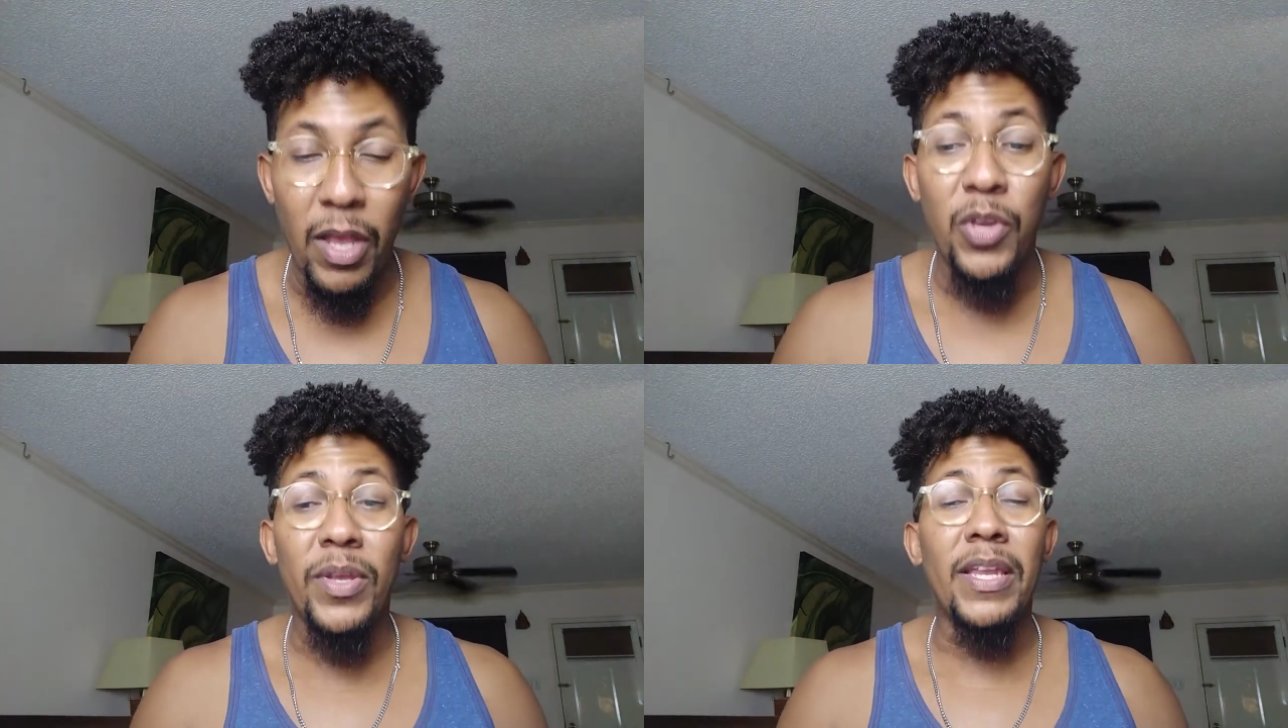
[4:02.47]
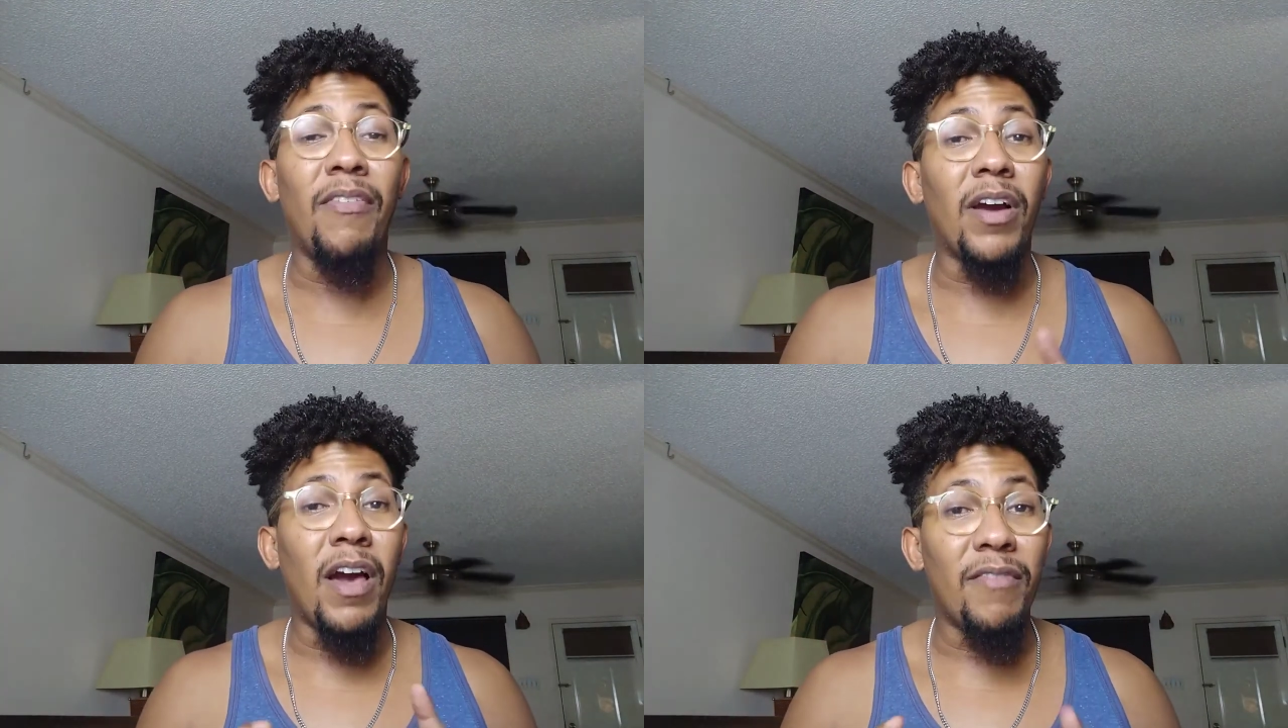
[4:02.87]
You need to have
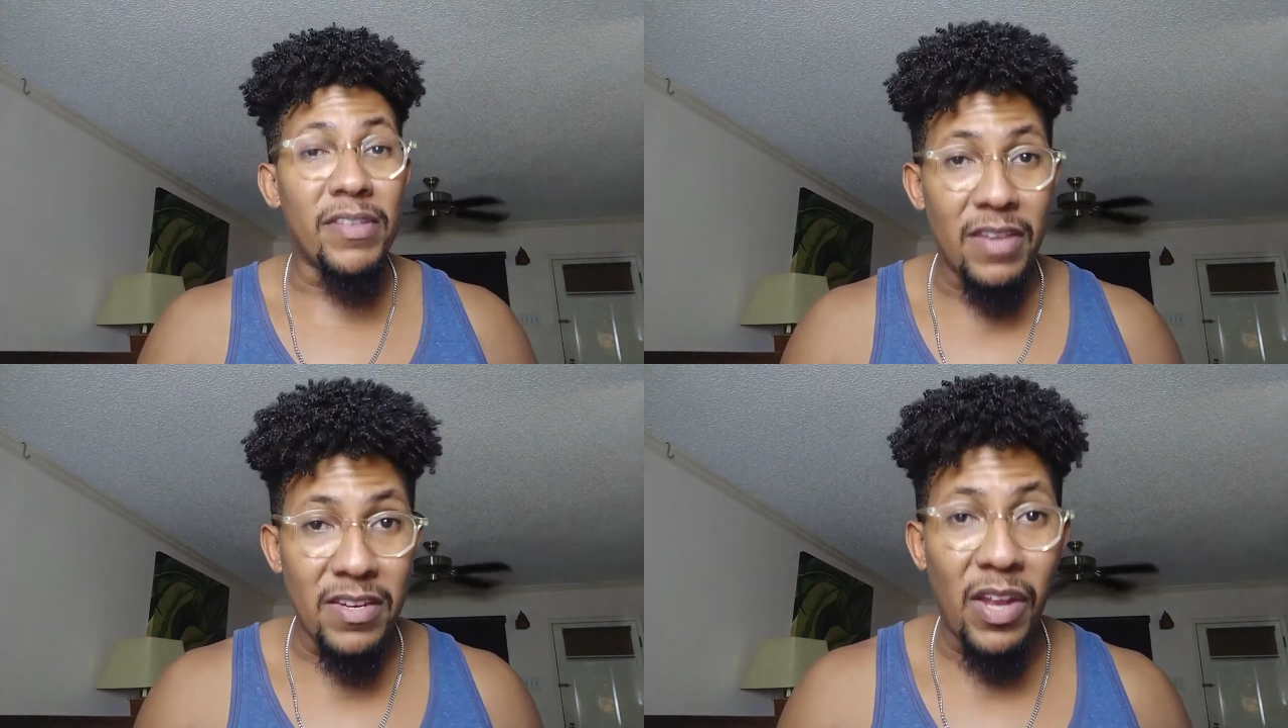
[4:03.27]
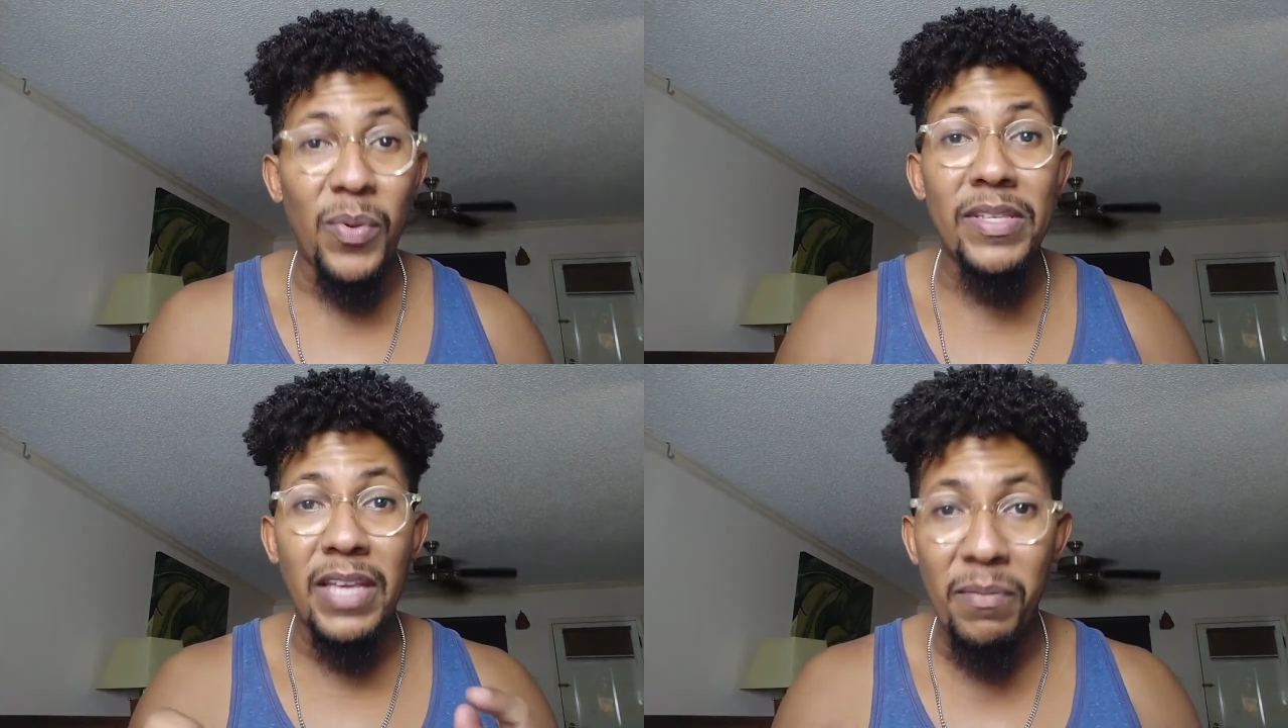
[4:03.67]
a conversation
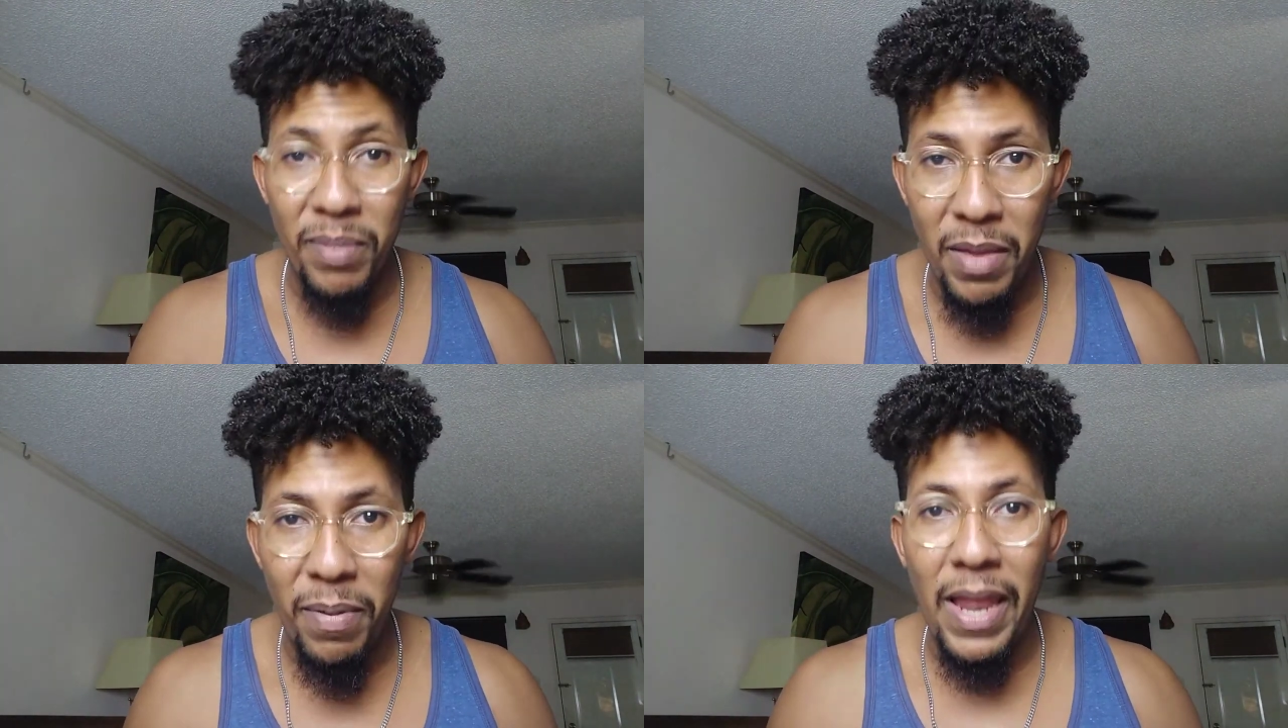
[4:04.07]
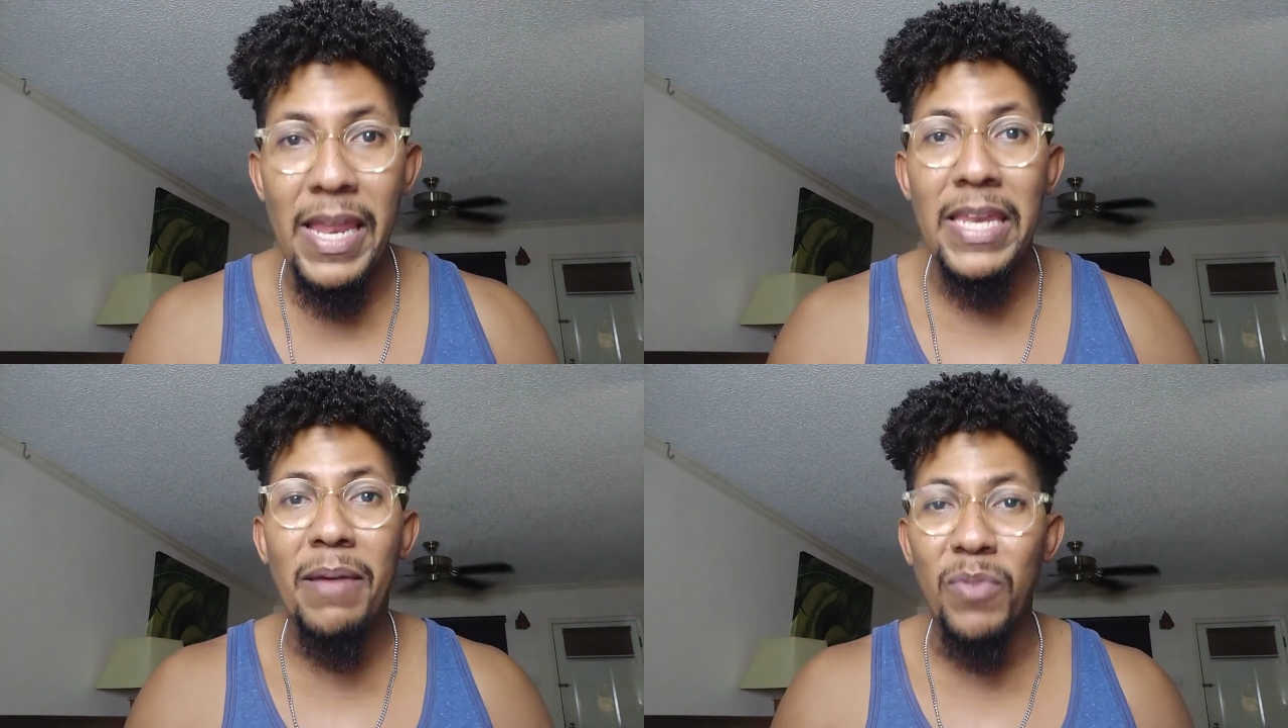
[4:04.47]
with said people and
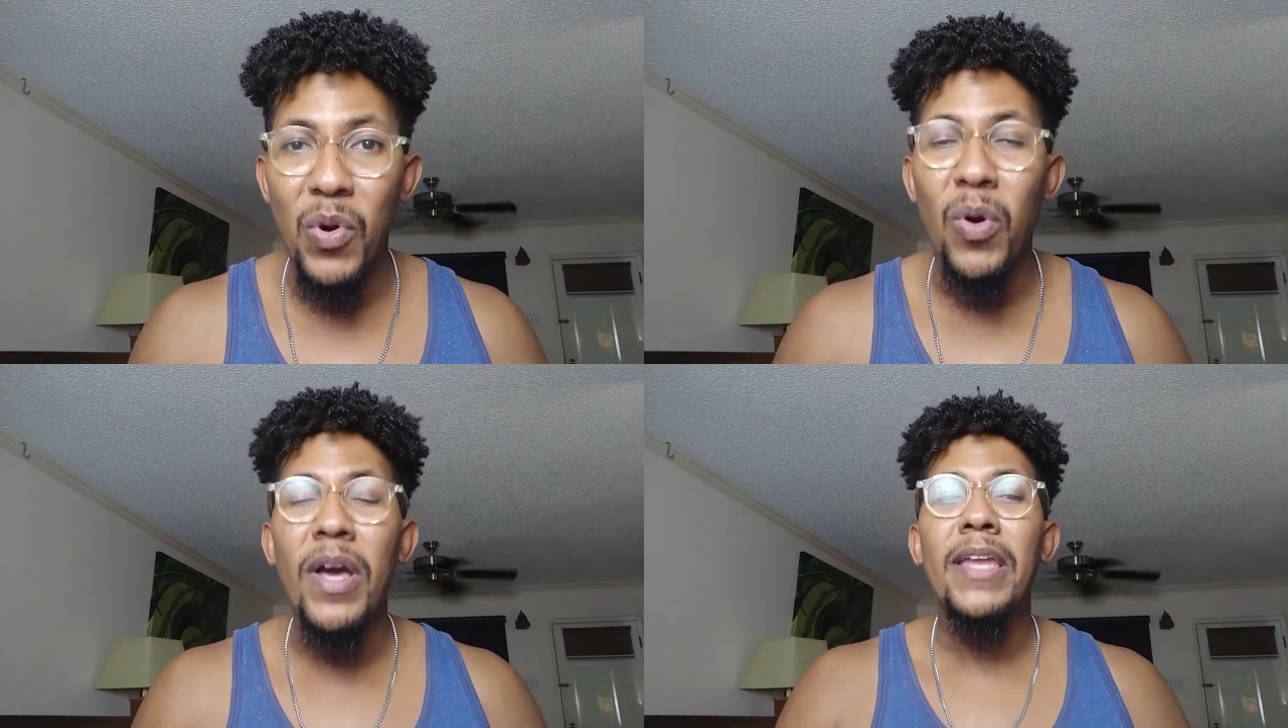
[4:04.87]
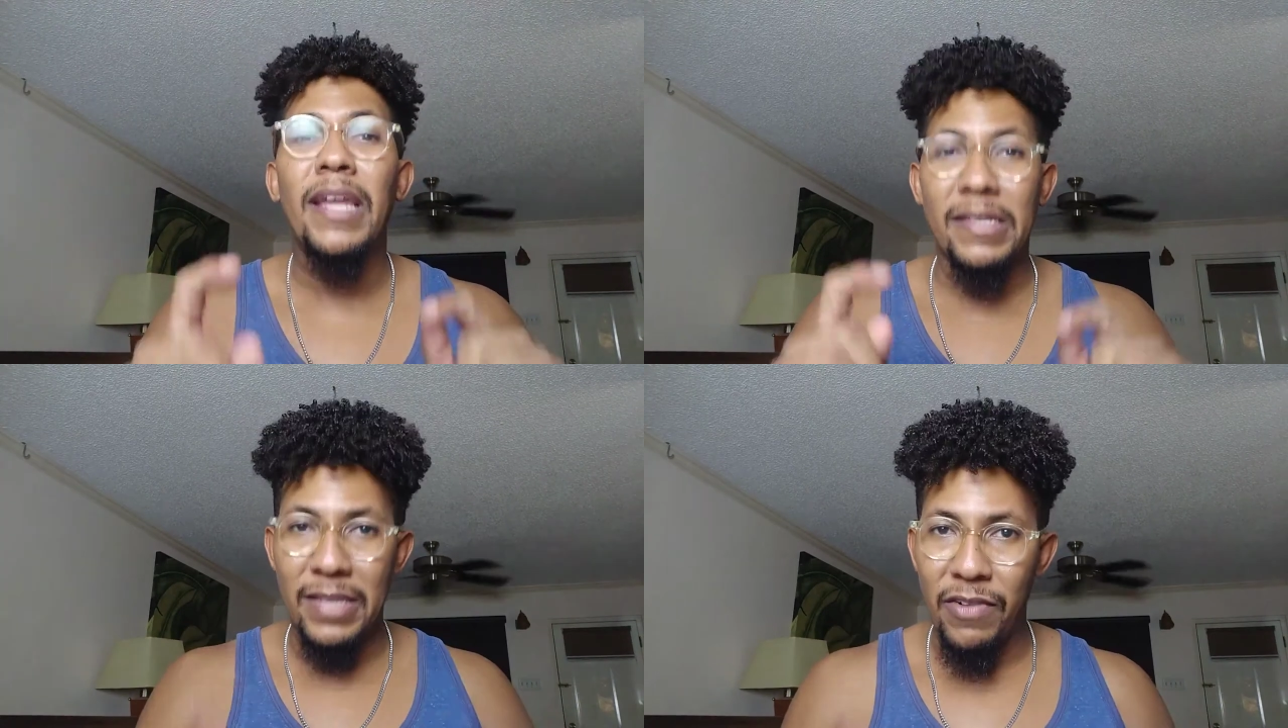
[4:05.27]
let them know
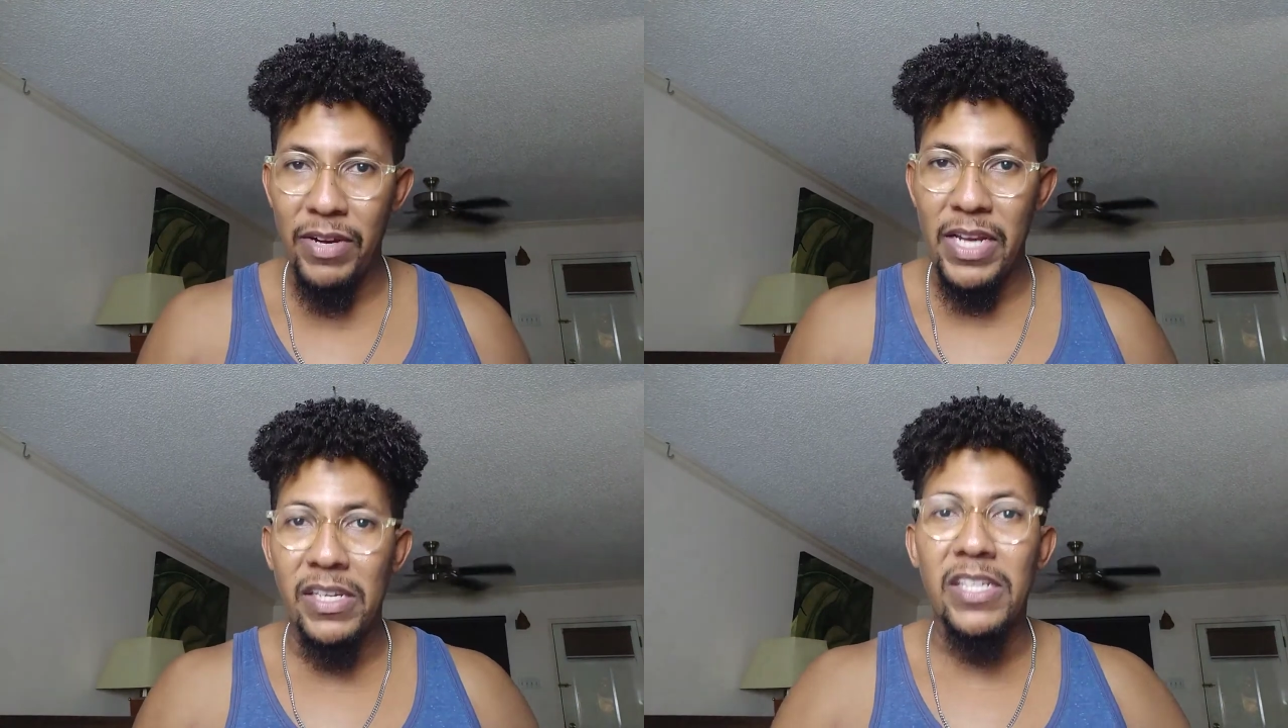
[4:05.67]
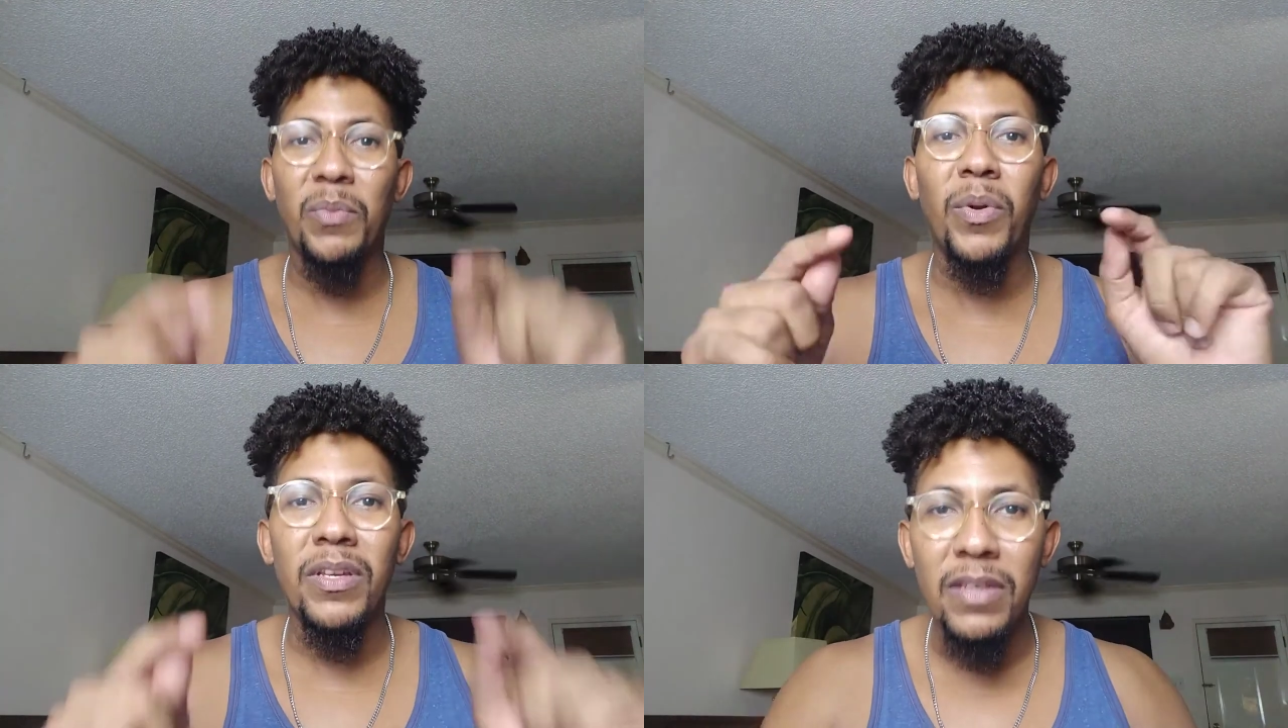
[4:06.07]
that said relationship
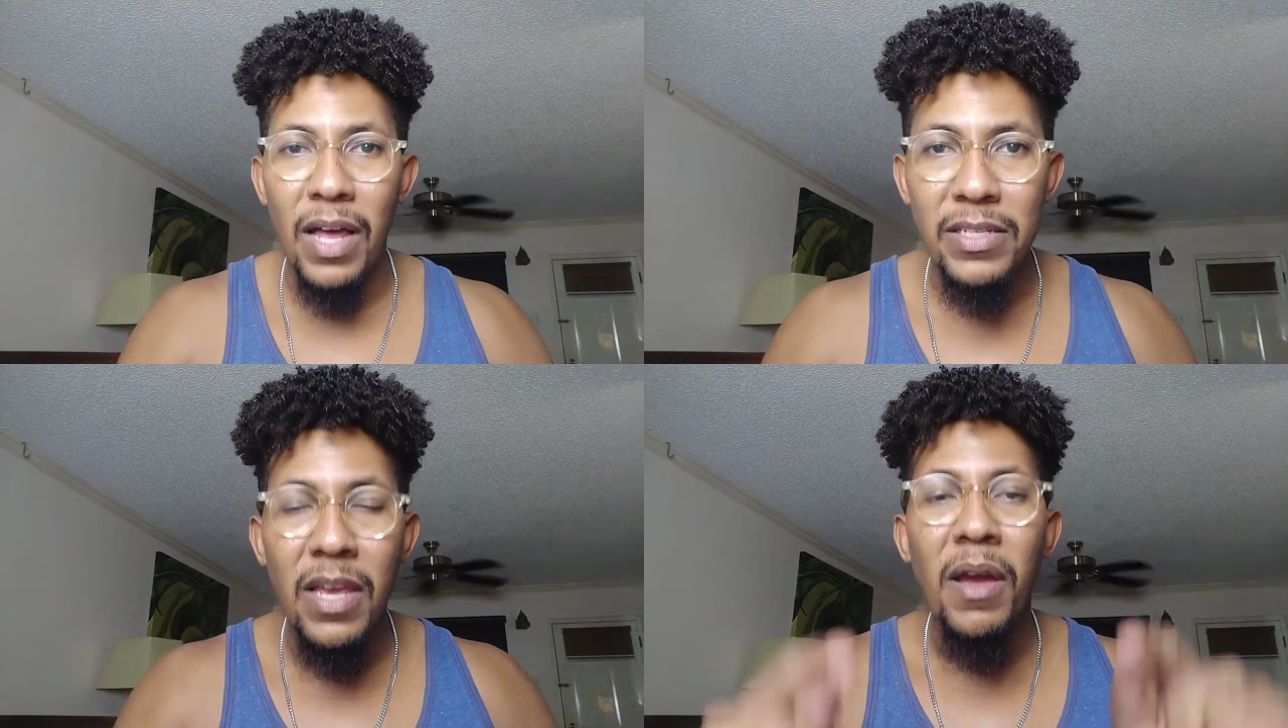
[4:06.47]
will not